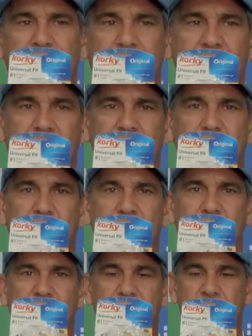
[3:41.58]
It's a
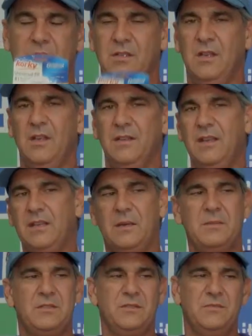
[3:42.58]
universal. They
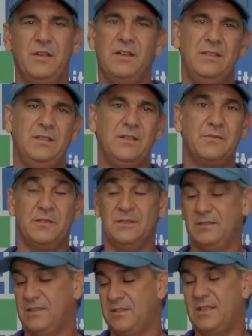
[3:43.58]
come in some very
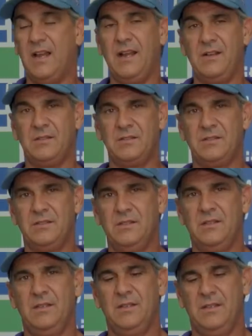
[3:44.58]
different styles.
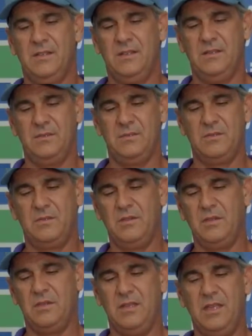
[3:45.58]

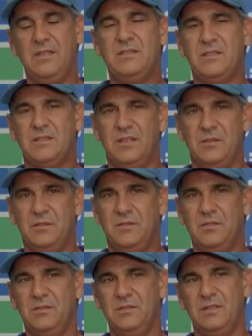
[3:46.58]
The easiest thing to
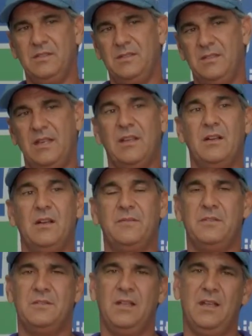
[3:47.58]
do is to take it off
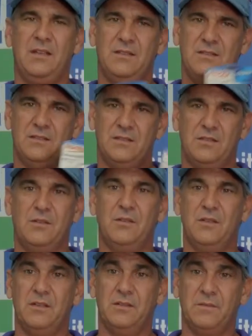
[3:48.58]
your tank, go to
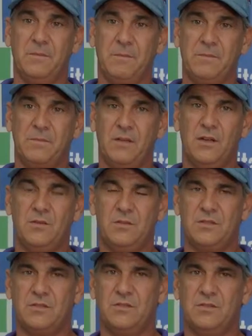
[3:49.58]
the
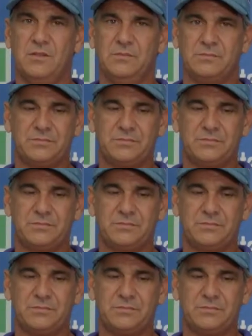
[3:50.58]
hardware store,